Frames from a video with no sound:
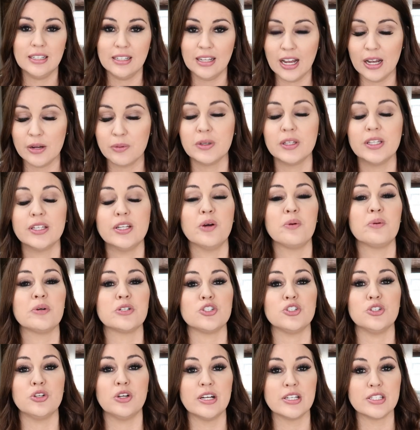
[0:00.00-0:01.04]
I really don't
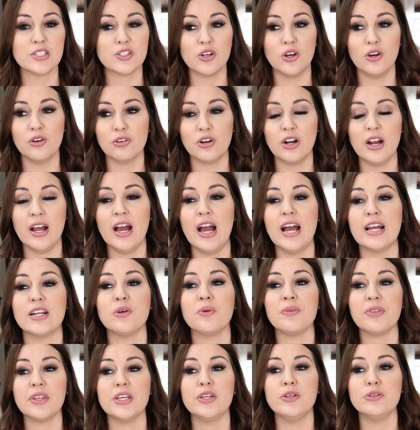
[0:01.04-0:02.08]
want you guys to over, I
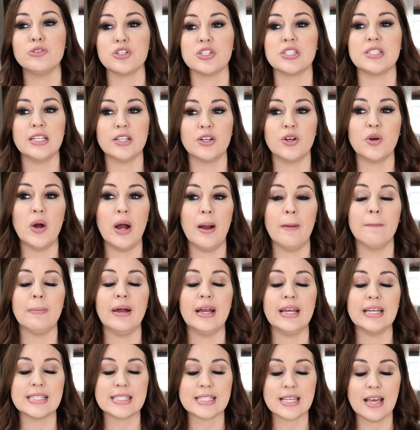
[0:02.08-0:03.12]
don't think you just need to go out and
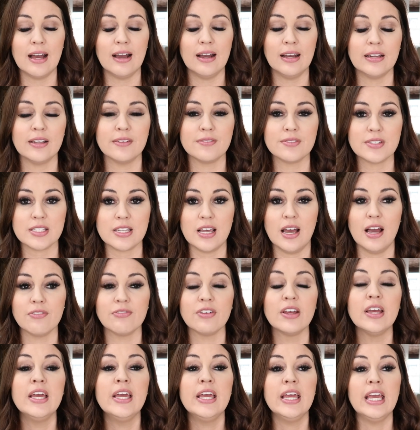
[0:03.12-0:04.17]
buy a ton of
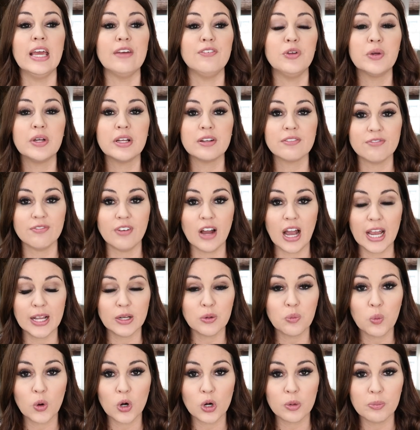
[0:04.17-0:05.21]
stuff. If you can
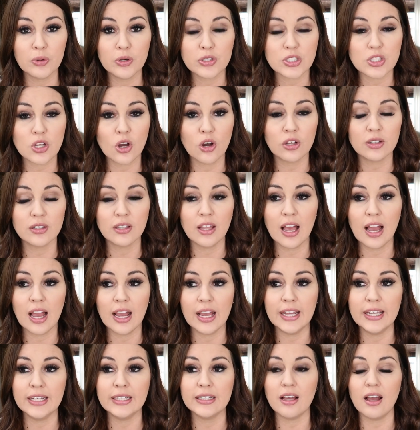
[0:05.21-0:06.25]
find workbooks
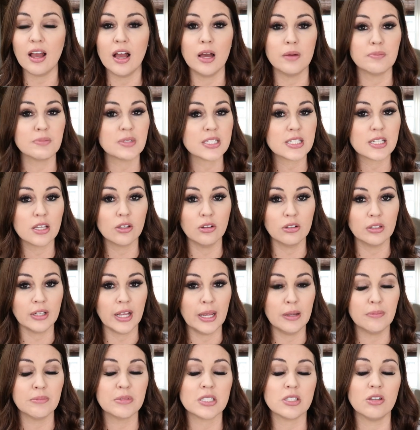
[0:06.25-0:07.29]
online, um, still on
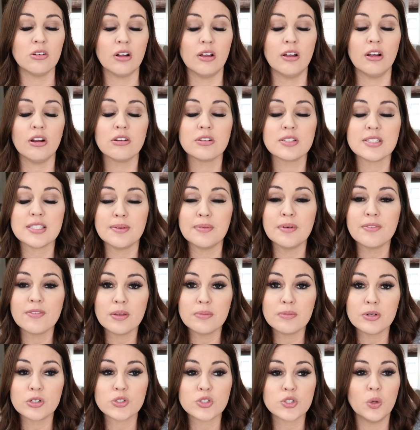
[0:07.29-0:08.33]
Amazon, I heard some of
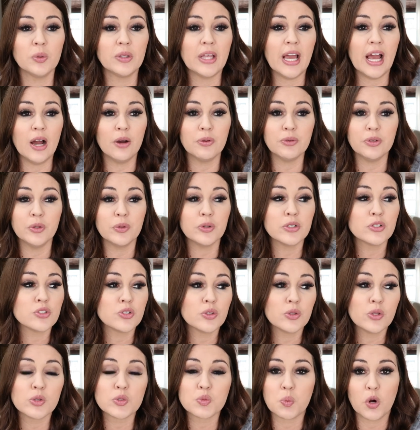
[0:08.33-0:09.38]
them are sold out. You can do
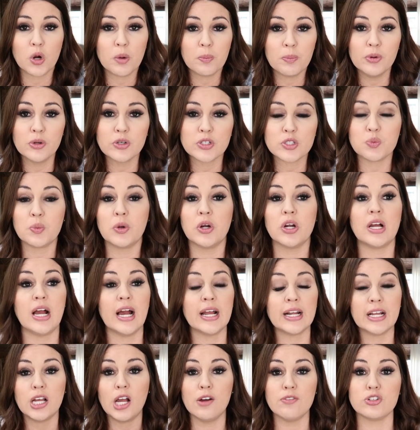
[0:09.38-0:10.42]
those workbooks where it
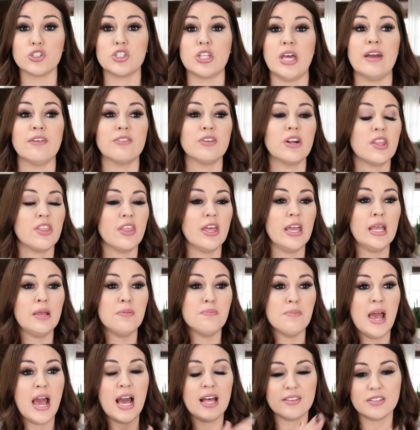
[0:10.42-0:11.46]
kind of covers everything,
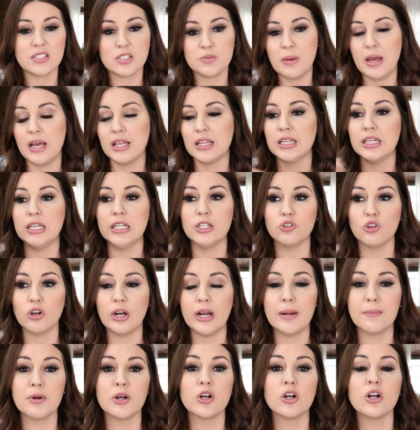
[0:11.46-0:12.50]
math, spelling,
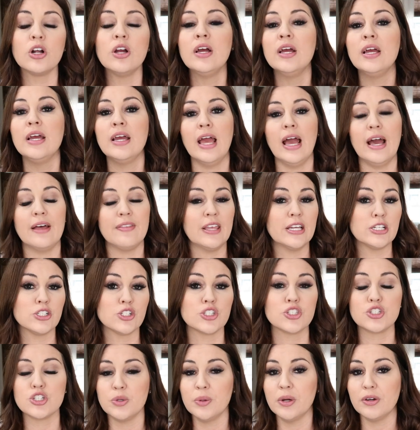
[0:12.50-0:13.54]
grammar, and they
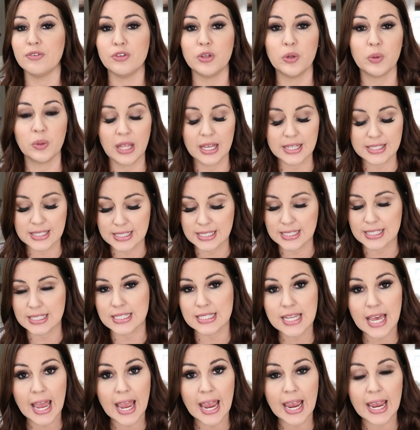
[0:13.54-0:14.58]
just do a few lessons a
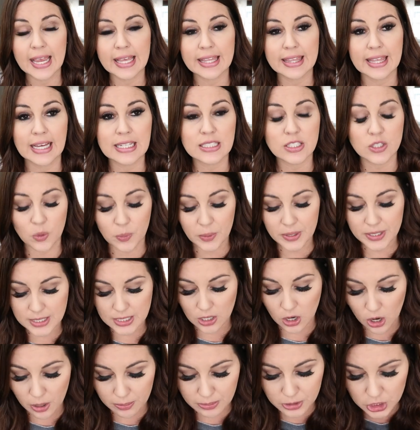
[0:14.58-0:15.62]
day. That's always an
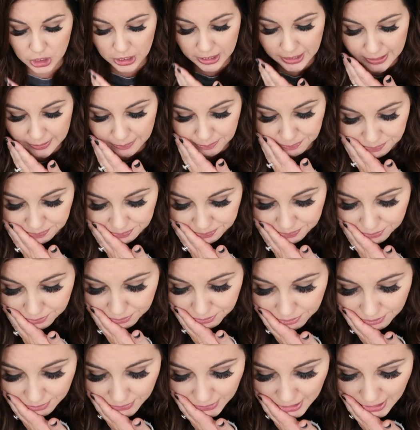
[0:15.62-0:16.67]
option.
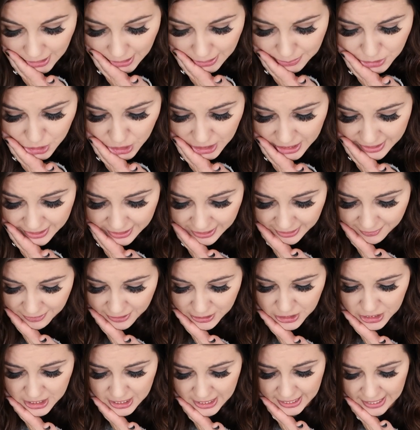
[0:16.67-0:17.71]
I'm trying to think if
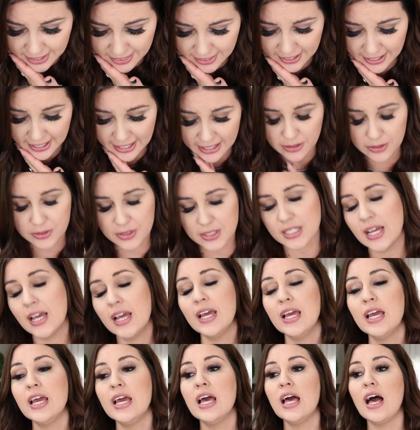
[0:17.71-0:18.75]
there's anything else.
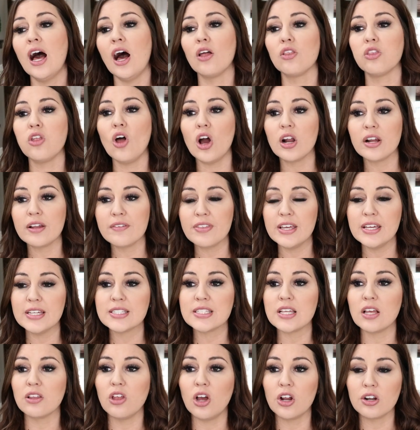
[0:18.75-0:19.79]
A lot of this,
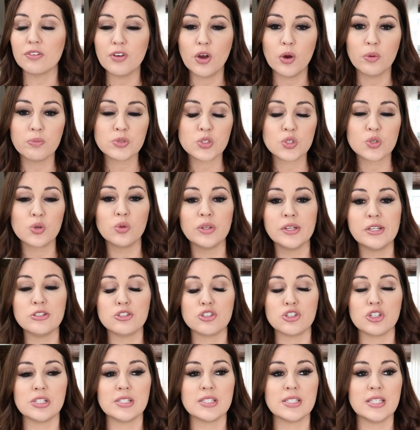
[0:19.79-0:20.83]
a lot of homeschooling
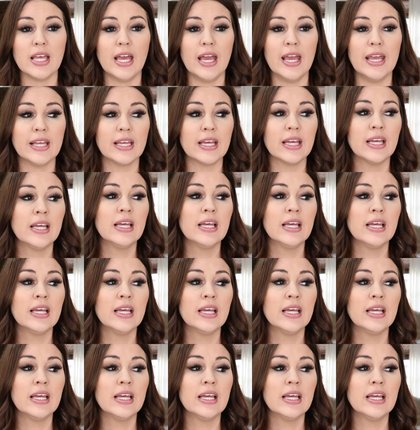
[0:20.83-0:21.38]
is just like,